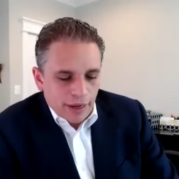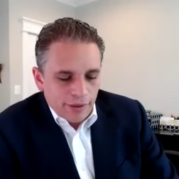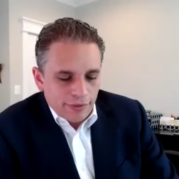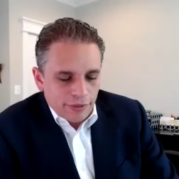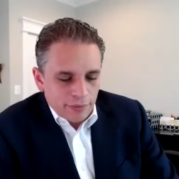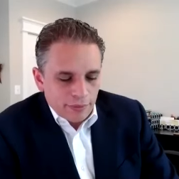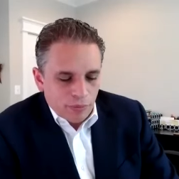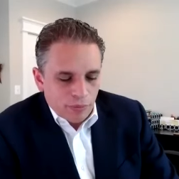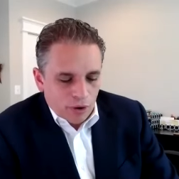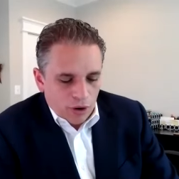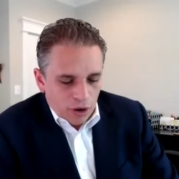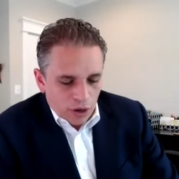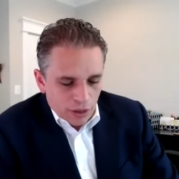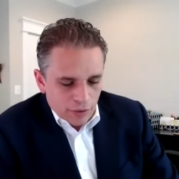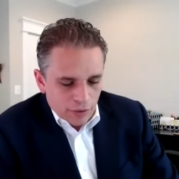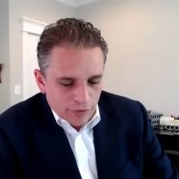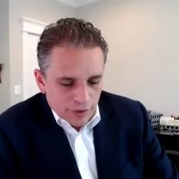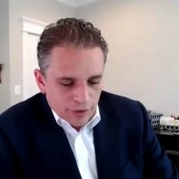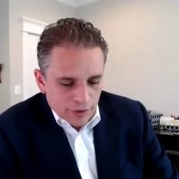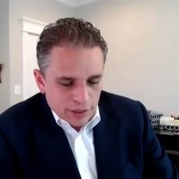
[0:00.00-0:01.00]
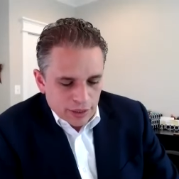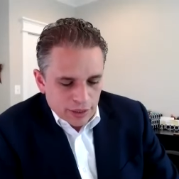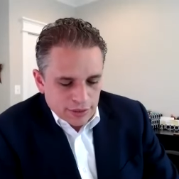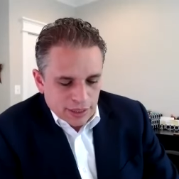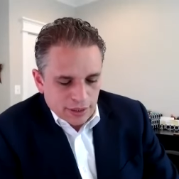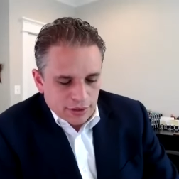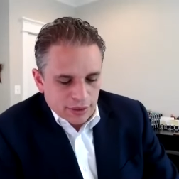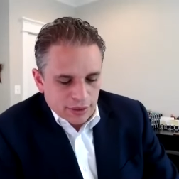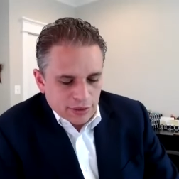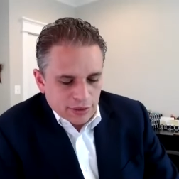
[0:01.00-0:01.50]
I think part of it is
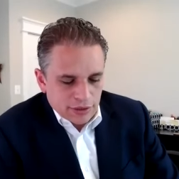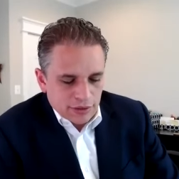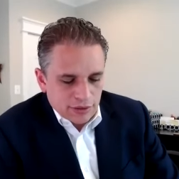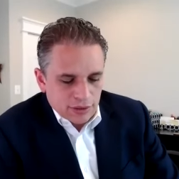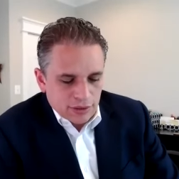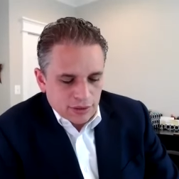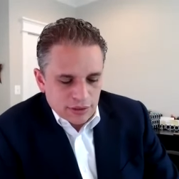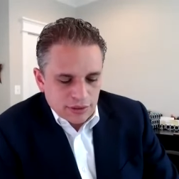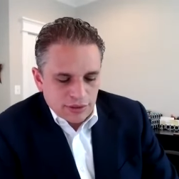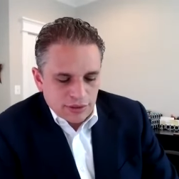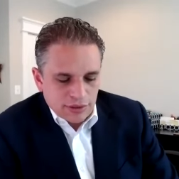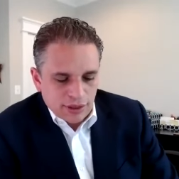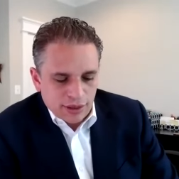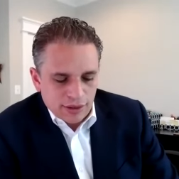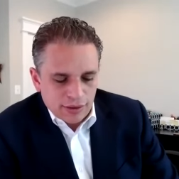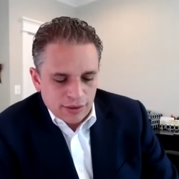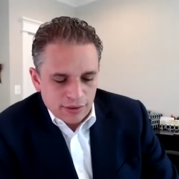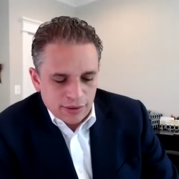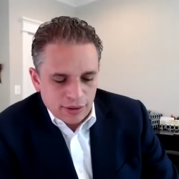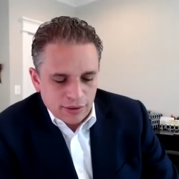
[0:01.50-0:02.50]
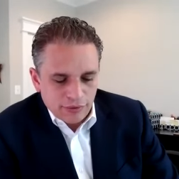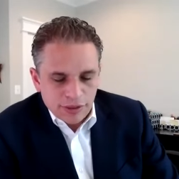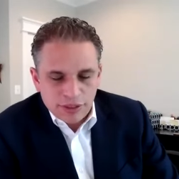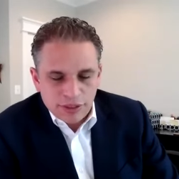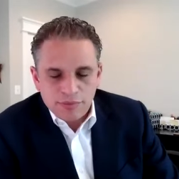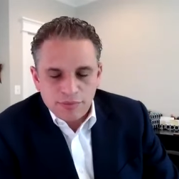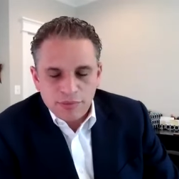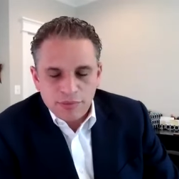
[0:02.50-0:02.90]
that this is at least to